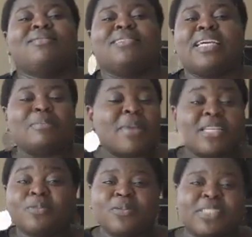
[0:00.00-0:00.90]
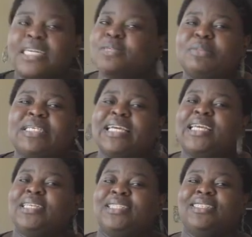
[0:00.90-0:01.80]
and imagine what that would be
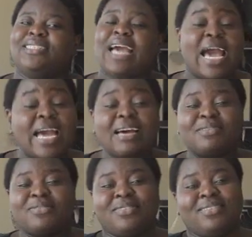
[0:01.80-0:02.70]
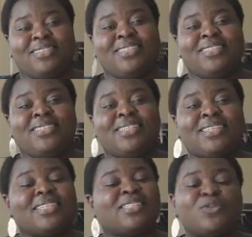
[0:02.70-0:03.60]
like. I have,
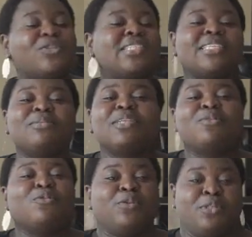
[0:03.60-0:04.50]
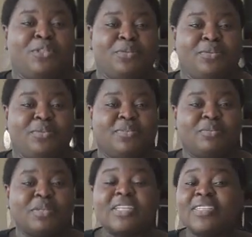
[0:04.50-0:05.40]
and it's a feeling I'm looking forward to,
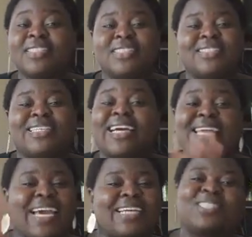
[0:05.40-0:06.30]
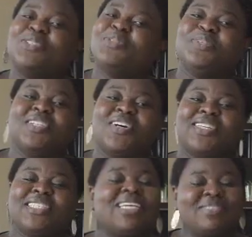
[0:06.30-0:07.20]
because that cash could do a
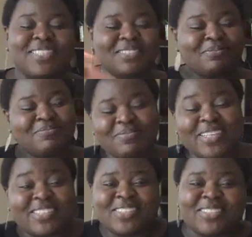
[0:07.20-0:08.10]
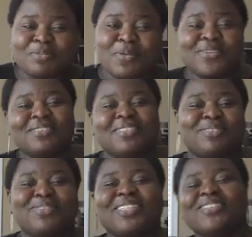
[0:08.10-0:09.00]
lot. Anyways, that's not the point of this
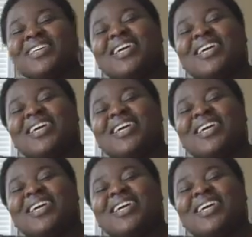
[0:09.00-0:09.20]
video.